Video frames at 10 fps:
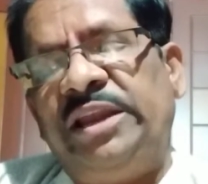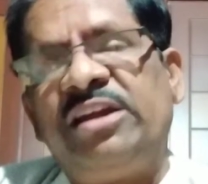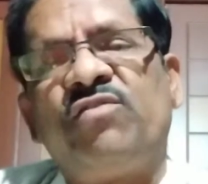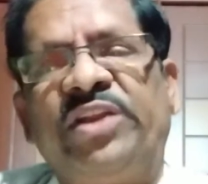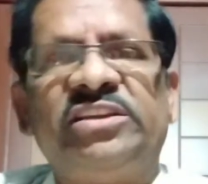
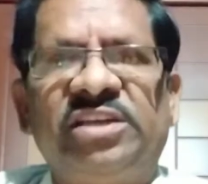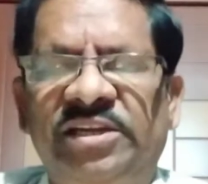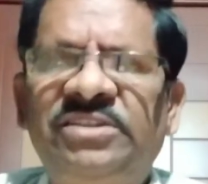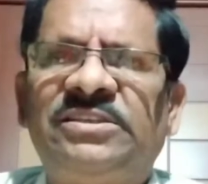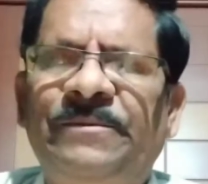of
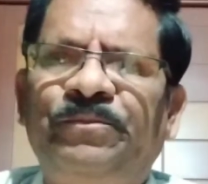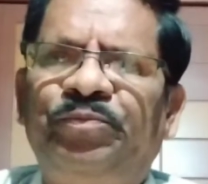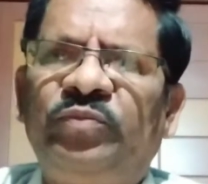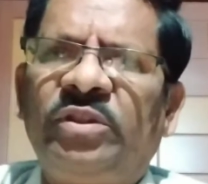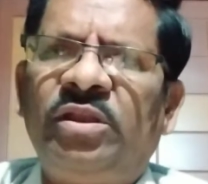Nations,
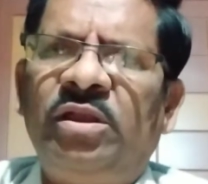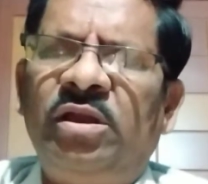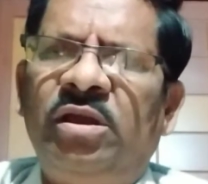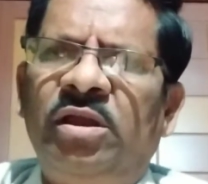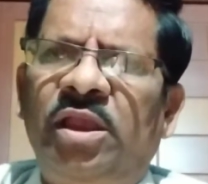
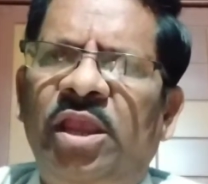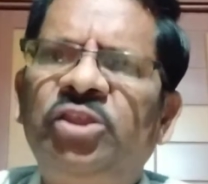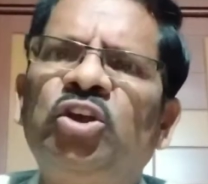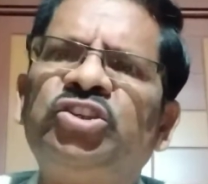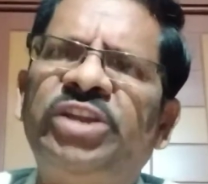in
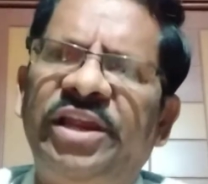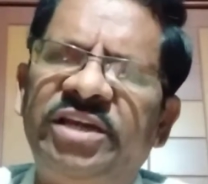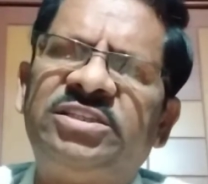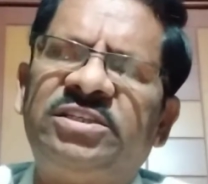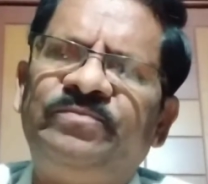those
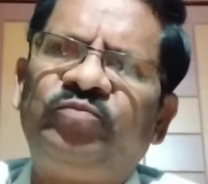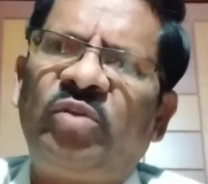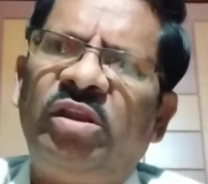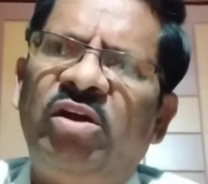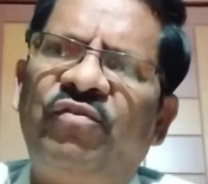dates,
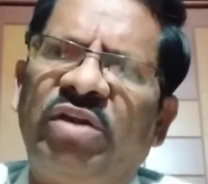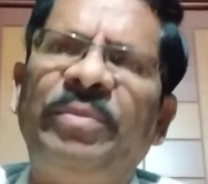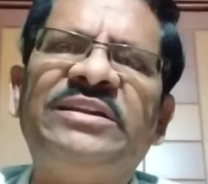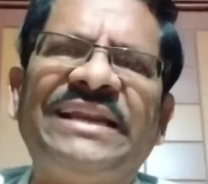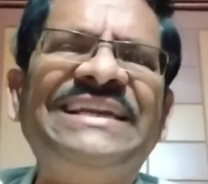from
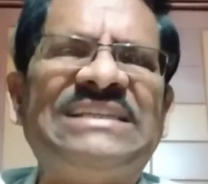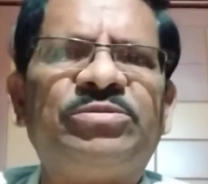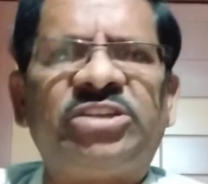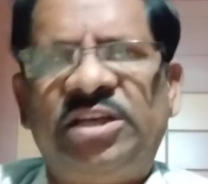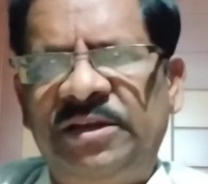its
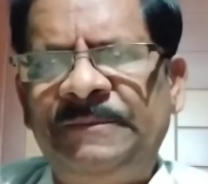inception,